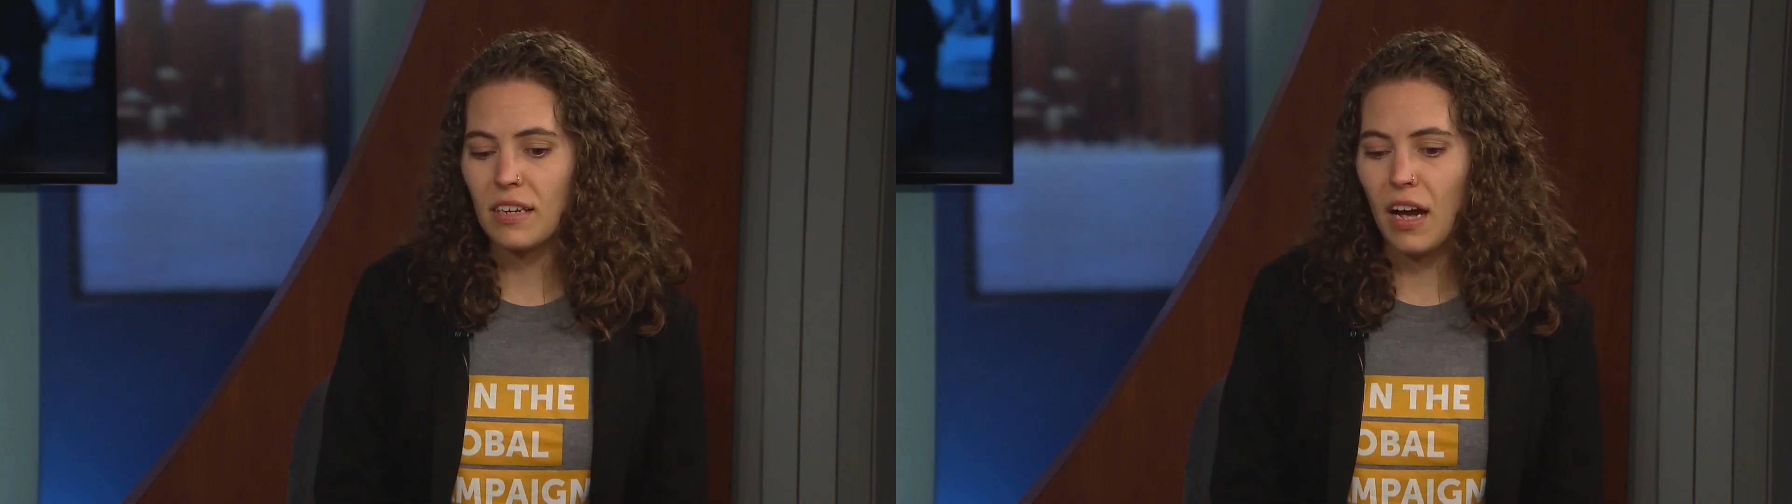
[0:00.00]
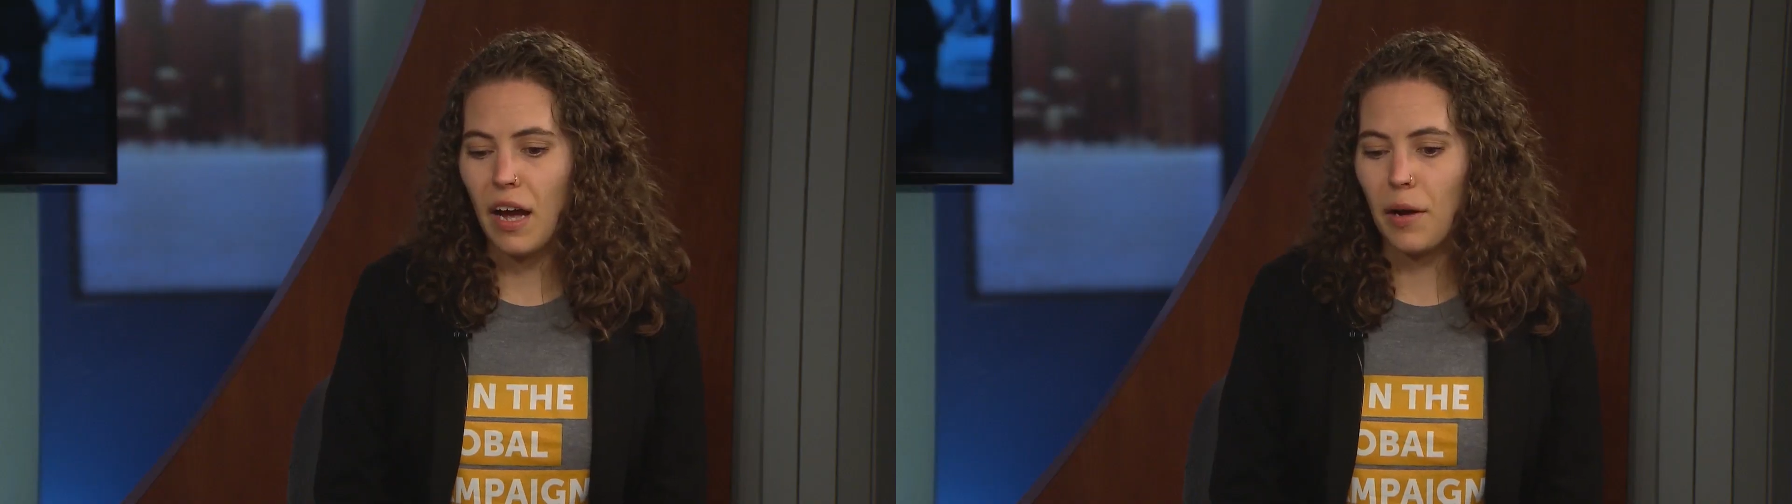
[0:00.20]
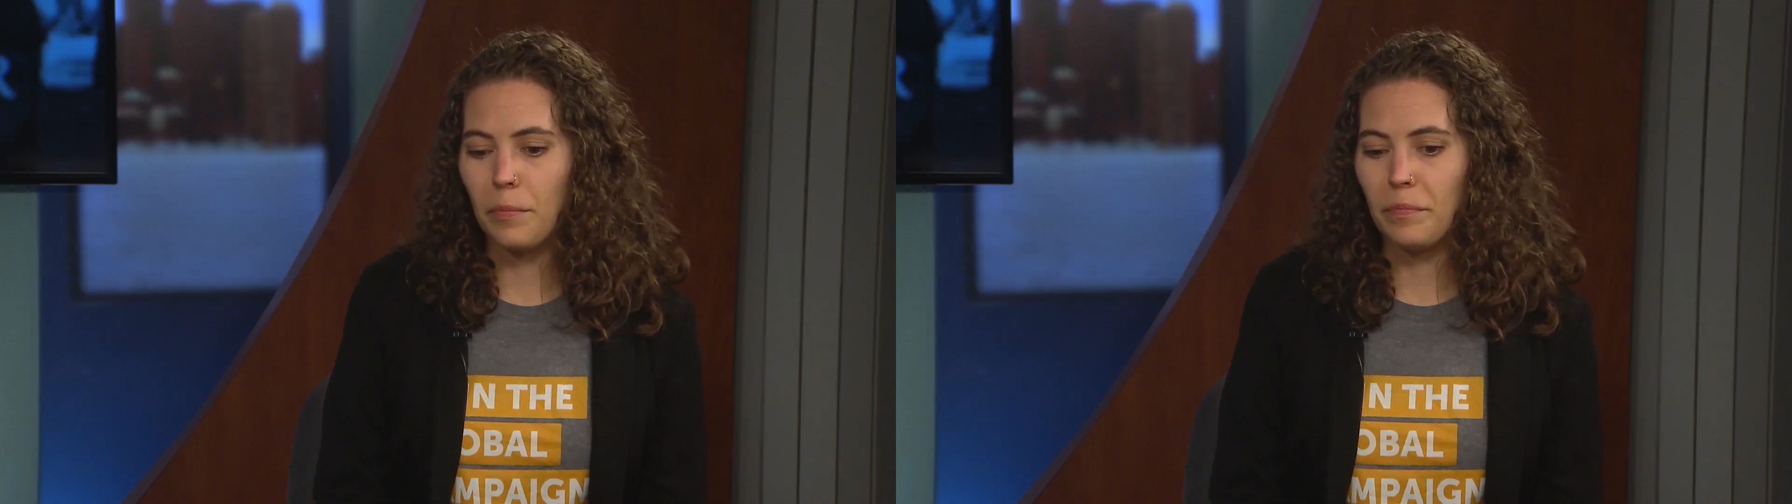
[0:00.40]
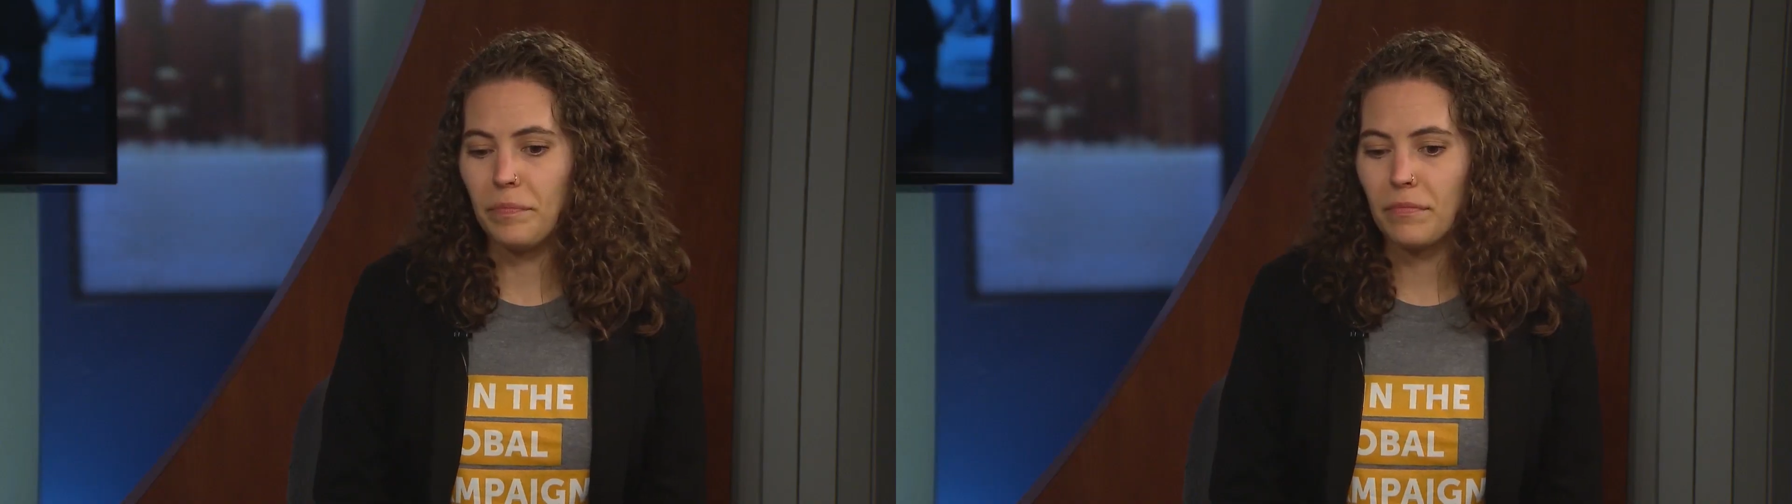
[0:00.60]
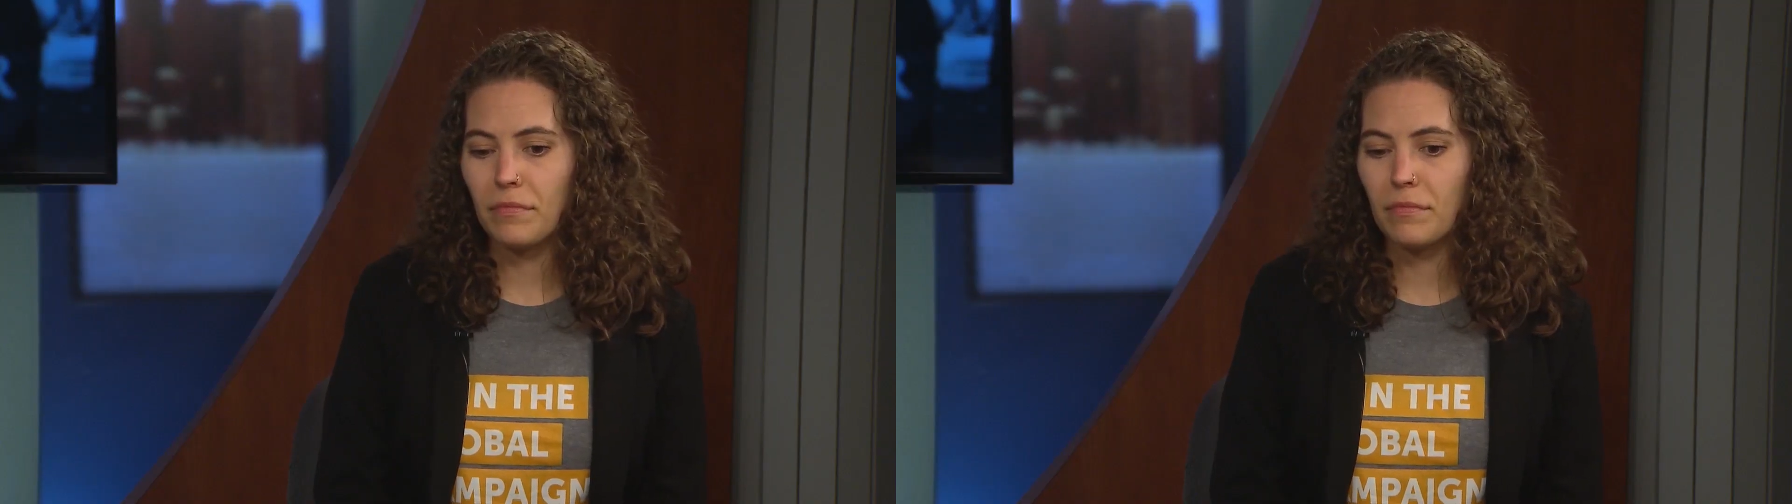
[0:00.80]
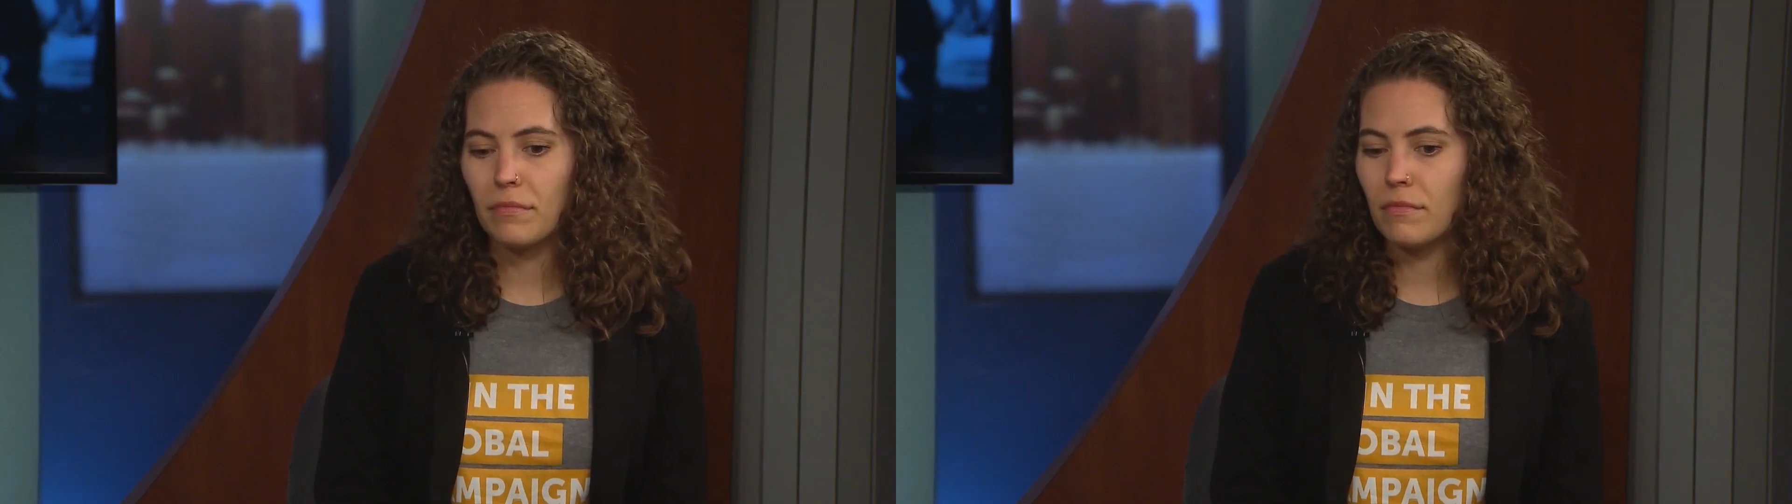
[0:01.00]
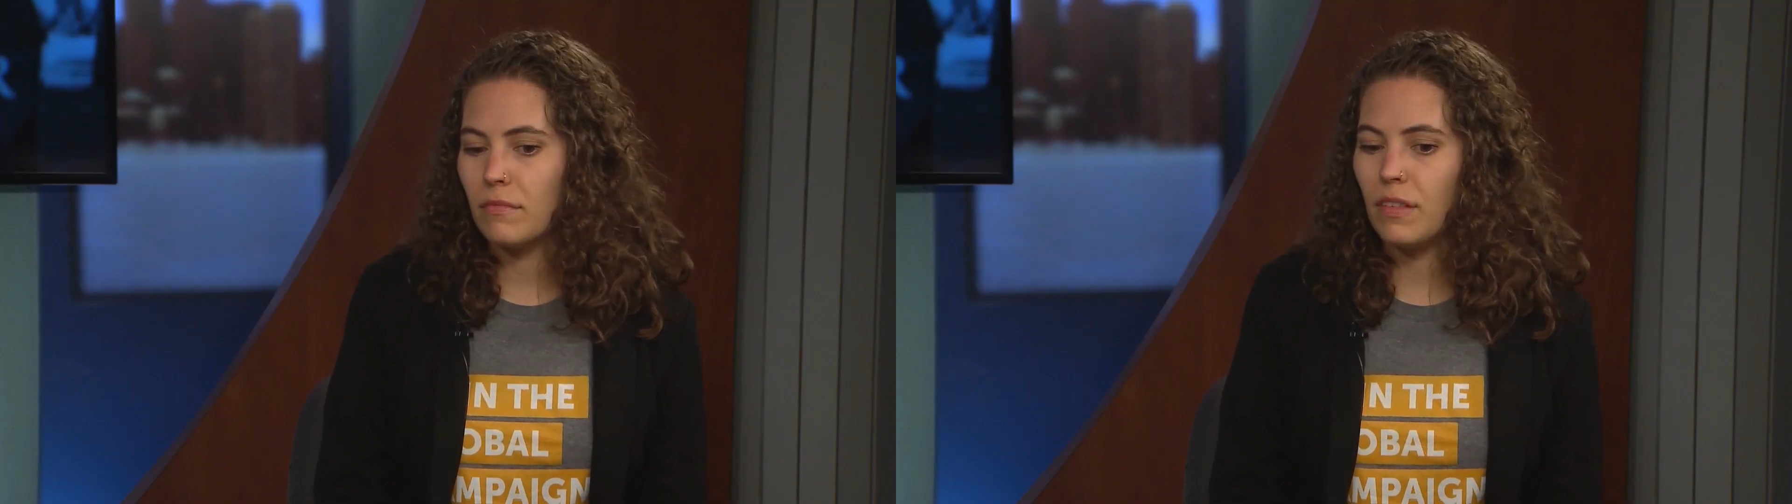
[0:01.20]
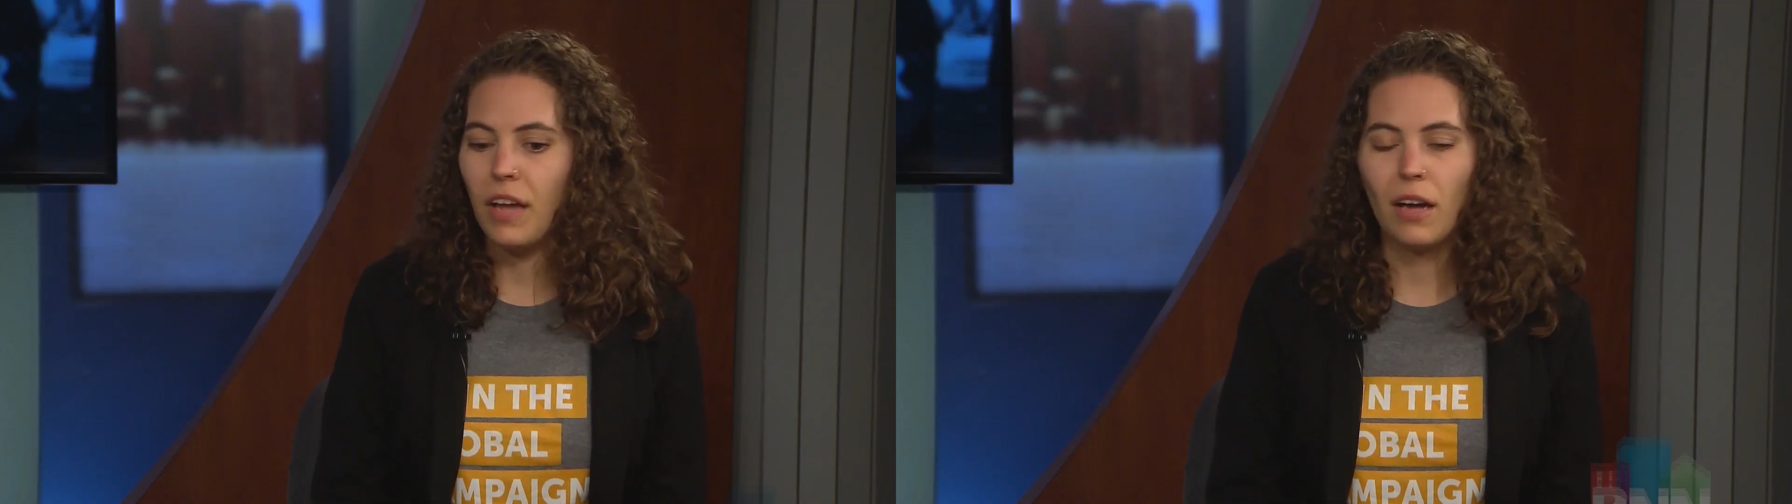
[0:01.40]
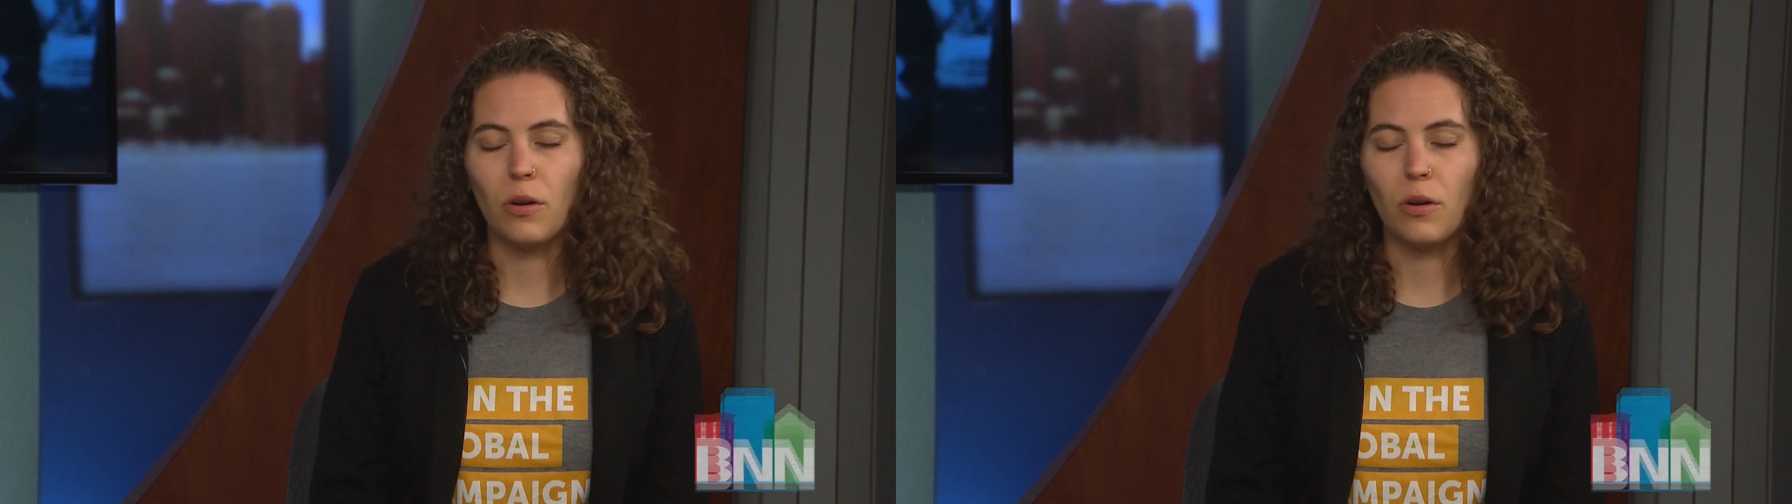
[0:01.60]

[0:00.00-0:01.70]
not